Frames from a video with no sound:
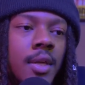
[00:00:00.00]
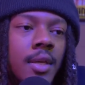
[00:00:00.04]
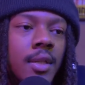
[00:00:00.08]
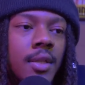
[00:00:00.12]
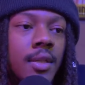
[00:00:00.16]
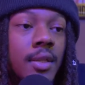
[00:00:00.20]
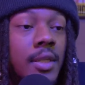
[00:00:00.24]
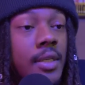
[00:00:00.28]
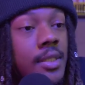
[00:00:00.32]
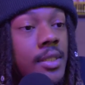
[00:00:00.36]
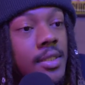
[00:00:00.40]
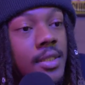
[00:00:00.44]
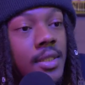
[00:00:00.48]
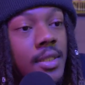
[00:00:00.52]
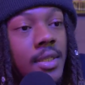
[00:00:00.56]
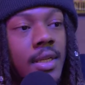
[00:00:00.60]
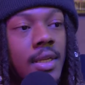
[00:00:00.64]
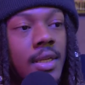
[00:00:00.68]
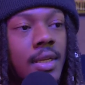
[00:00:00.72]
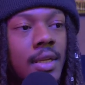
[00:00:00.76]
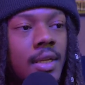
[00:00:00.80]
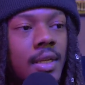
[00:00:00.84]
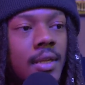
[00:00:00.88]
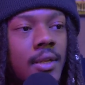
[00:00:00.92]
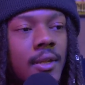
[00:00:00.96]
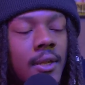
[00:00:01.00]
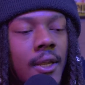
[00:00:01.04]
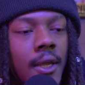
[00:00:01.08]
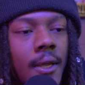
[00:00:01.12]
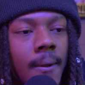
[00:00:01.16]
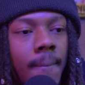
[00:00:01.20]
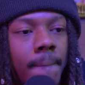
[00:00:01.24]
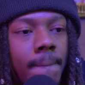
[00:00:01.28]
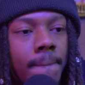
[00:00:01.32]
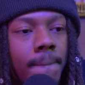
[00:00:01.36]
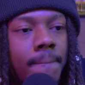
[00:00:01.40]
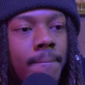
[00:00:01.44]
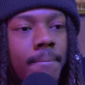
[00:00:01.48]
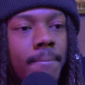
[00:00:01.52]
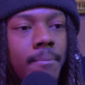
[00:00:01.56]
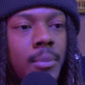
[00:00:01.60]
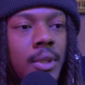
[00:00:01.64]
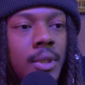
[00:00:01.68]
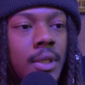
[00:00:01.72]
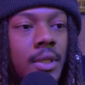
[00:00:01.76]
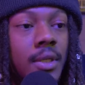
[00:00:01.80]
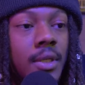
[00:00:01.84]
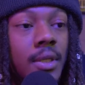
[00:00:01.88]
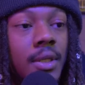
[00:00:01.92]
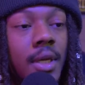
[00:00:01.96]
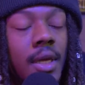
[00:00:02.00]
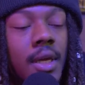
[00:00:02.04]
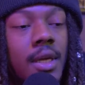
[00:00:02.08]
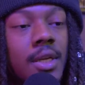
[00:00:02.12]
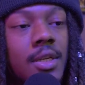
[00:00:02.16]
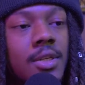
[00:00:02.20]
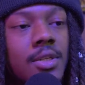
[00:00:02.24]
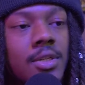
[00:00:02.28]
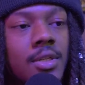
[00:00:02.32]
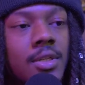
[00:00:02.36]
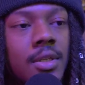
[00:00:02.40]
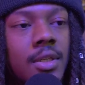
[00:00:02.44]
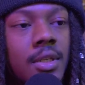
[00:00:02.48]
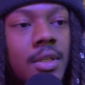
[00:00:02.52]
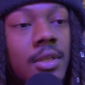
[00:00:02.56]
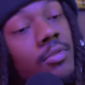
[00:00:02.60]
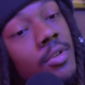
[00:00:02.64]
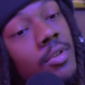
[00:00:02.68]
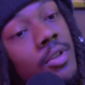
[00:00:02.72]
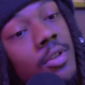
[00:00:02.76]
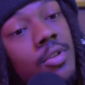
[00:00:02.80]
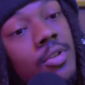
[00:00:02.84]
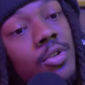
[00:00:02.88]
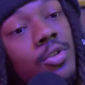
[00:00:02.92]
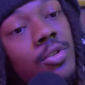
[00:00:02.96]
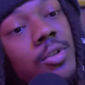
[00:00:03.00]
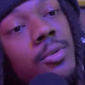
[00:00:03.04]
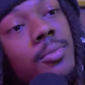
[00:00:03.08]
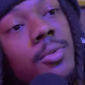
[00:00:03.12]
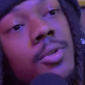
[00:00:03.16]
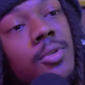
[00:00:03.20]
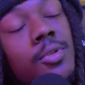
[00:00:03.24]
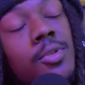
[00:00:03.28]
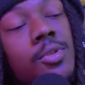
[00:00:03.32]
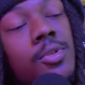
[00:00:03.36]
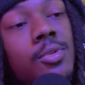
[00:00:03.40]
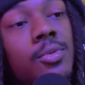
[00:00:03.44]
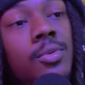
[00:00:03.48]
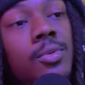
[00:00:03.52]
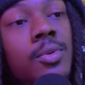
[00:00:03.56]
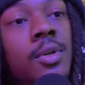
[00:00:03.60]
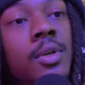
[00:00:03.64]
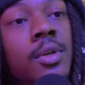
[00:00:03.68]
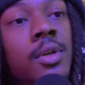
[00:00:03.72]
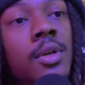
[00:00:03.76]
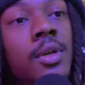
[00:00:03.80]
listen and be engaged and even contribute to.